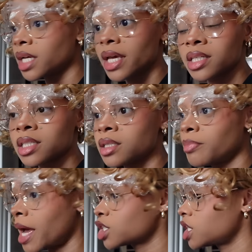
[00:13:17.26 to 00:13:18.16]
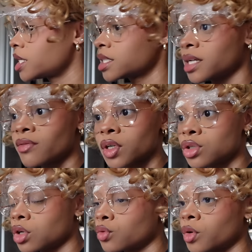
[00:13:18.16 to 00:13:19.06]
day and patch day is never a
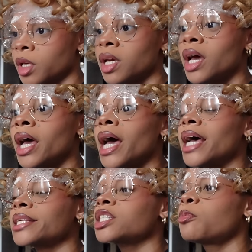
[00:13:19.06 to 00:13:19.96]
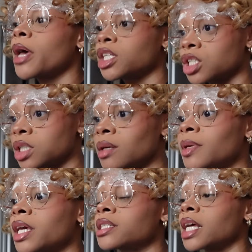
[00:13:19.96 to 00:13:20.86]
struggle for me, especially
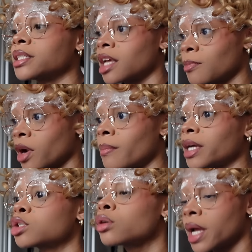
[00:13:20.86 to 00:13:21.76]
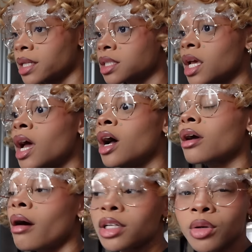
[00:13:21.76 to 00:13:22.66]
because I separate my traits.
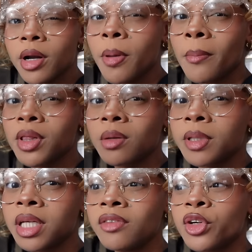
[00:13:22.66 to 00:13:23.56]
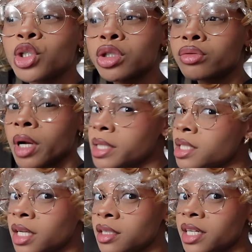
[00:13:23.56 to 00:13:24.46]
Contrary to popular belief, traits
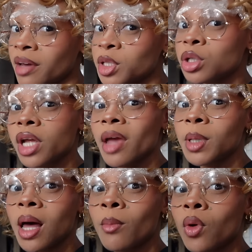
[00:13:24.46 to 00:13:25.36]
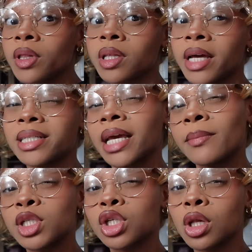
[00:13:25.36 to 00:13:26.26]
tend to damage your game a lot more than like
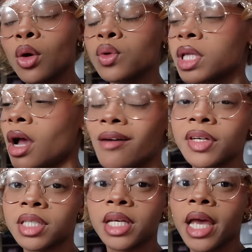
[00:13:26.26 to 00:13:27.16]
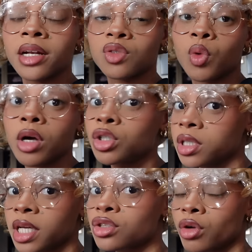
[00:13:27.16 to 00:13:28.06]
damaged clothes. They obviously can as well,
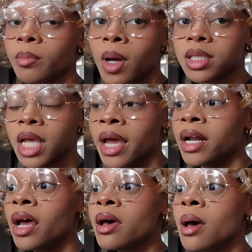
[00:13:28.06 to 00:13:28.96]
just like script mods can,